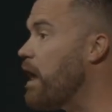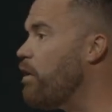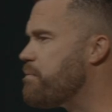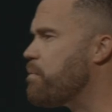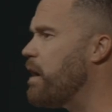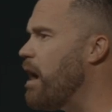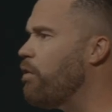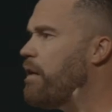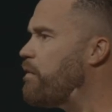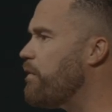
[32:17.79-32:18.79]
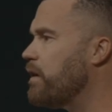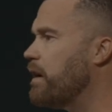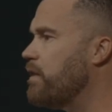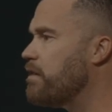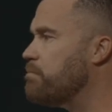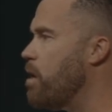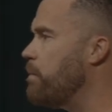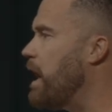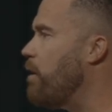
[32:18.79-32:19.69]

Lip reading: I was praying. I'll never forget this moment.